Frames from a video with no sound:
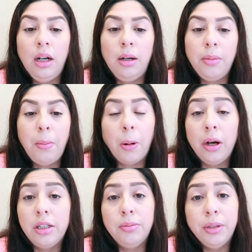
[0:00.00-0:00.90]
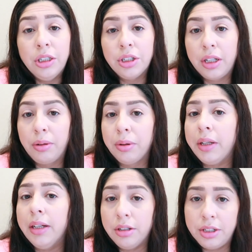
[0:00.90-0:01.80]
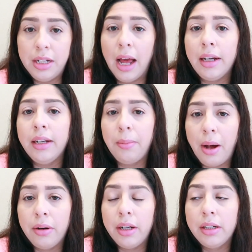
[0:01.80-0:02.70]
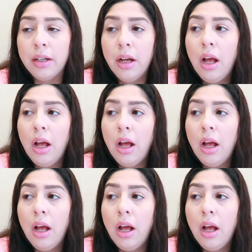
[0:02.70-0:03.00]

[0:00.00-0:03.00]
um, important to be just like really understanding about it.